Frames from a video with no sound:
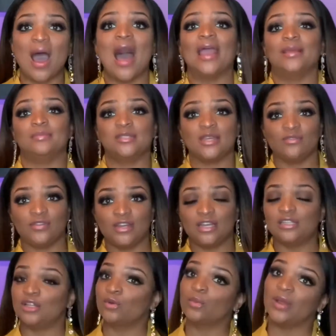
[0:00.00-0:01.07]
I am Tiffany
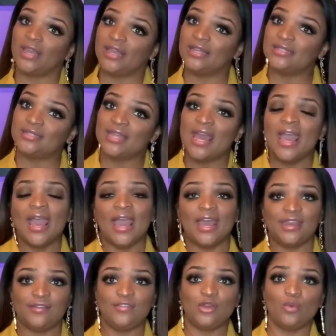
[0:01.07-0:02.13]
Clarice,
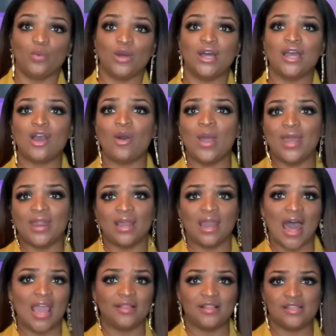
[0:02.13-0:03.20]
and if you would go ahead and
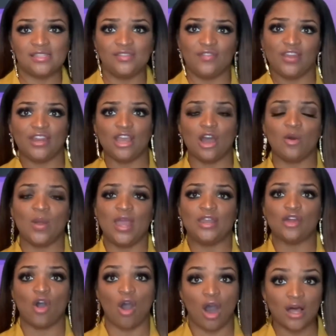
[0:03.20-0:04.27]
like this video and
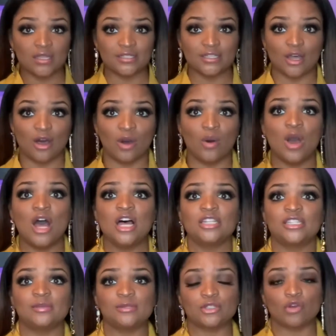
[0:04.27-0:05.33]
also
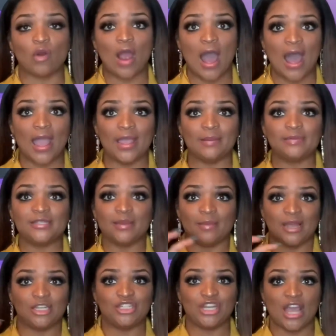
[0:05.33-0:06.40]
subscribe to
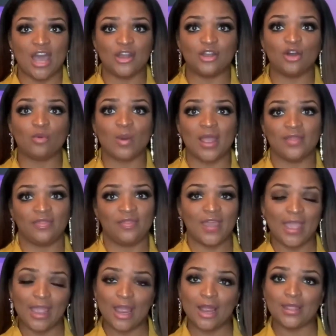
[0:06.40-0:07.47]
my channel right
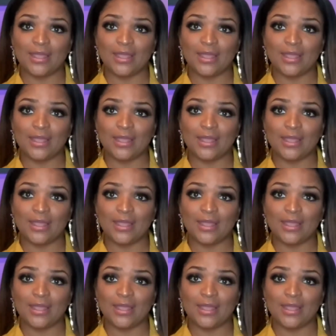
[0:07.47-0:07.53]
there.